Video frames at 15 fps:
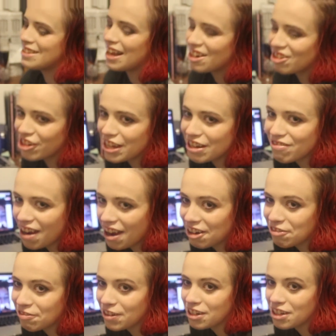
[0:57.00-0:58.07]
is actually a
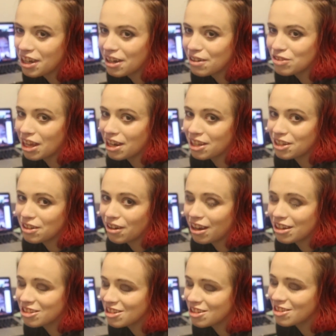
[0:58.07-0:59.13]
rant video telling you
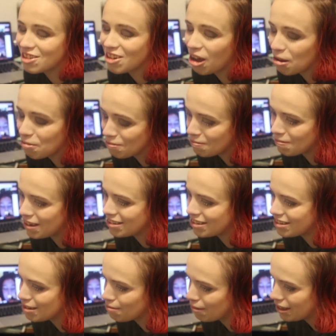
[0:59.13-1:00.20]
guys to stop
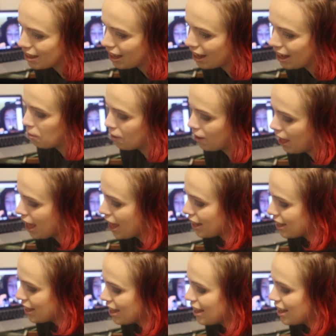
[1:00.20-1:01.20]
messaging me that. But hey,